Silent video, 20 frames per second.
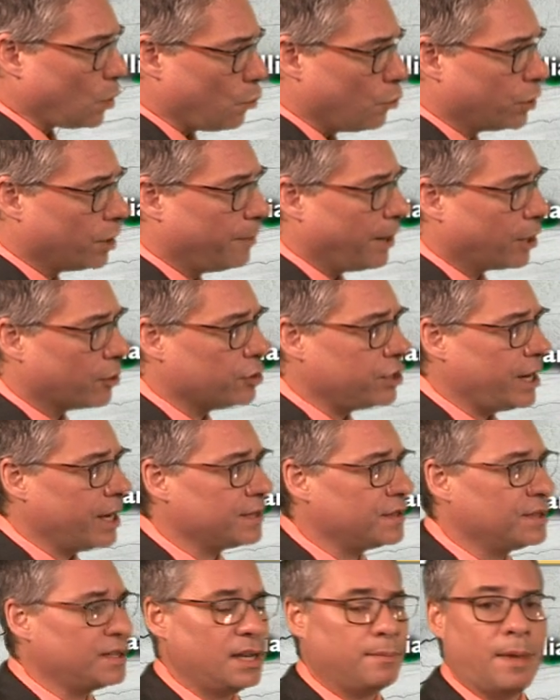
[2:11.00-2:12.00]
with a better
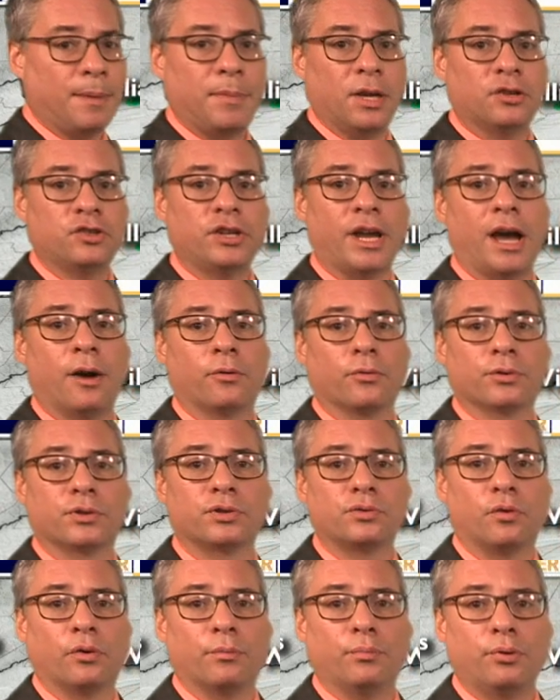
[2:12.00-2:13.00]
chance of seeing maybe a shower or
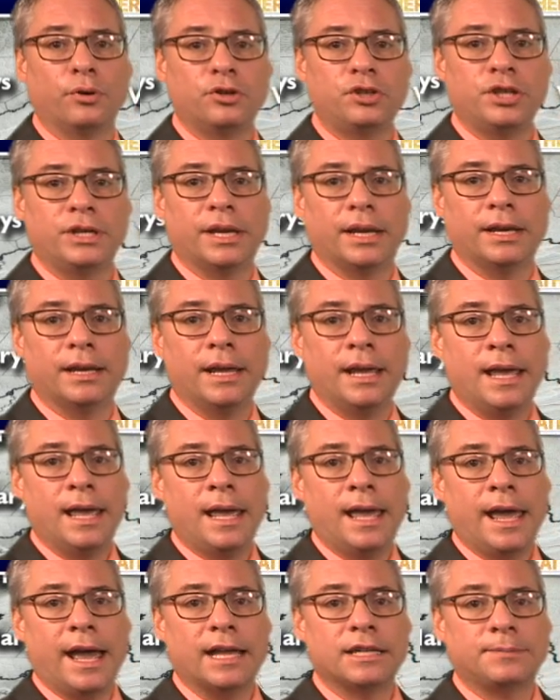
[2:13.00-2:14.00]
storm pushing in
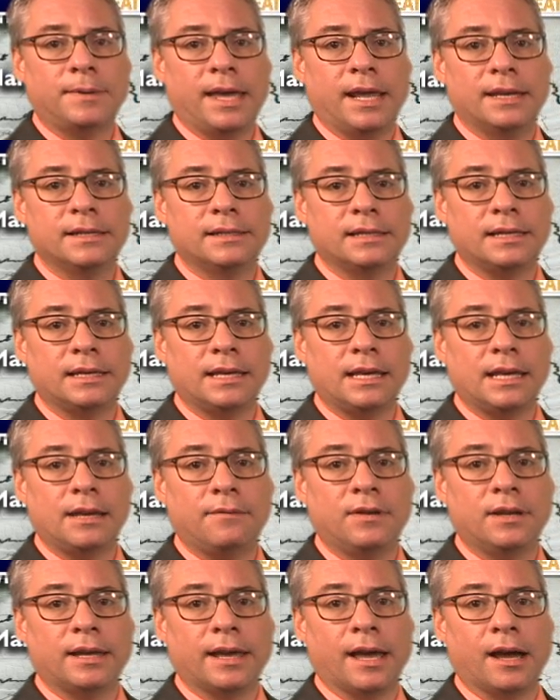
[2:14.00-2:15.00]
as we head into the
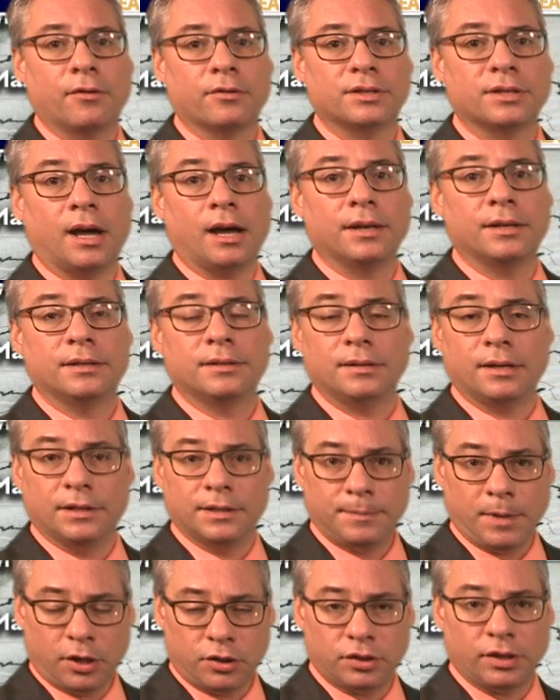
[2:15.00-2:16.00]
evening hours on,
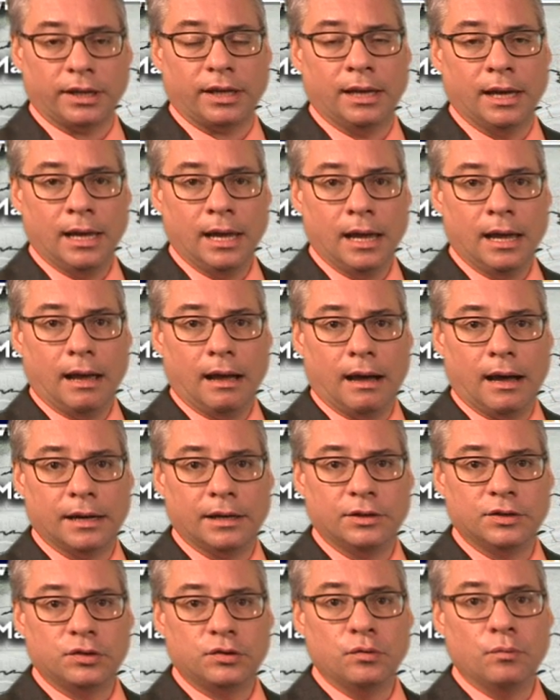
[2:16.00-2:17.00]
especially on
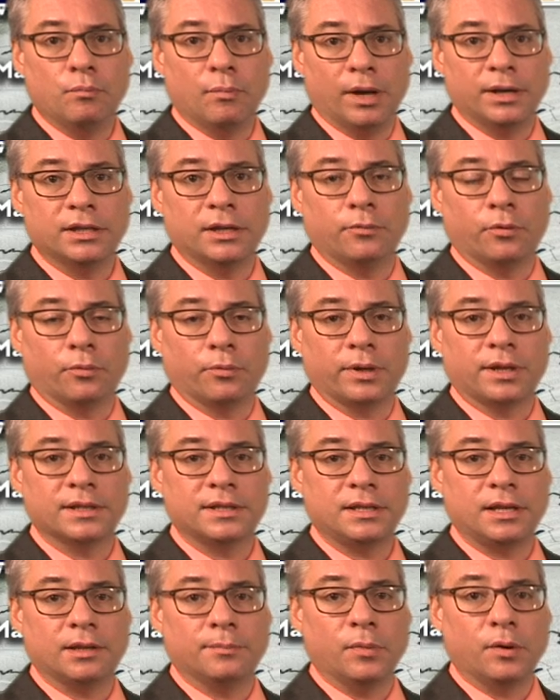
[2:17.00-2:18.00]
into Monday, where we can
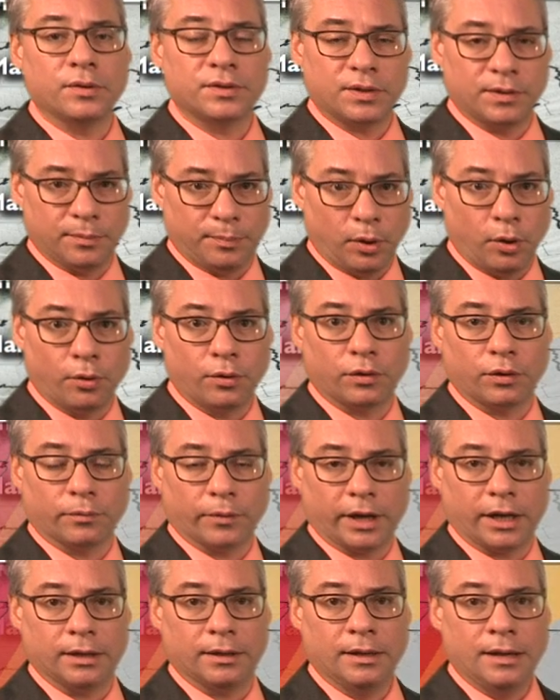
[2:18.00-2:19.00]
see the most of the bulk of the
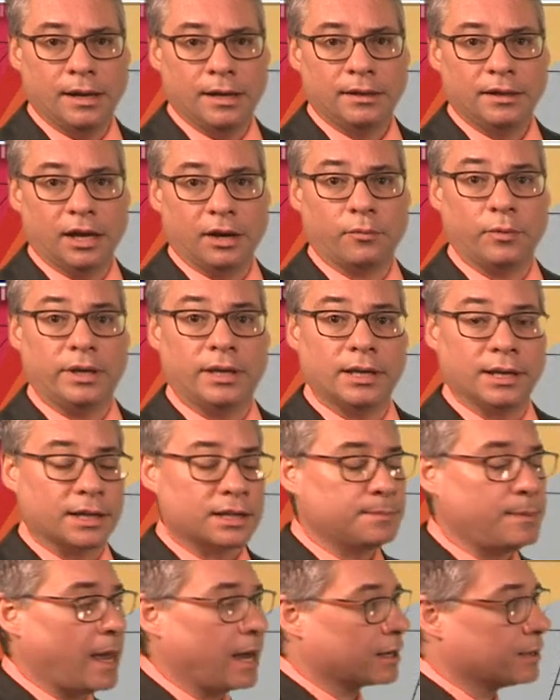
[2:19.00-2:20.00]
rain that we can
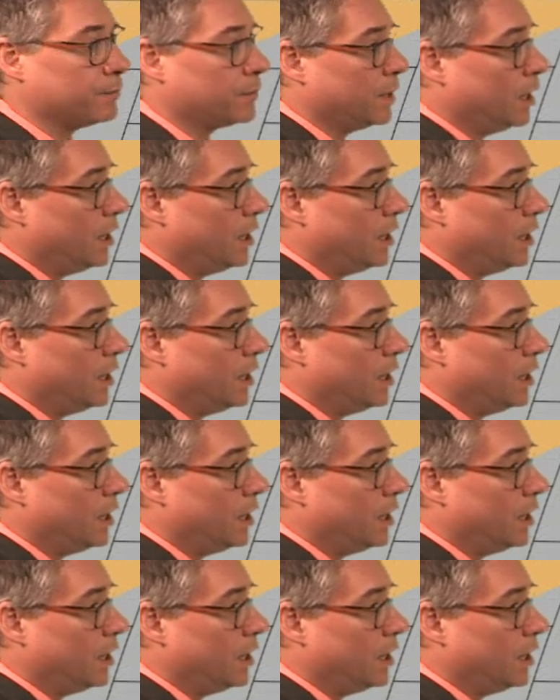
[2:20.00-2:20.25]
expect.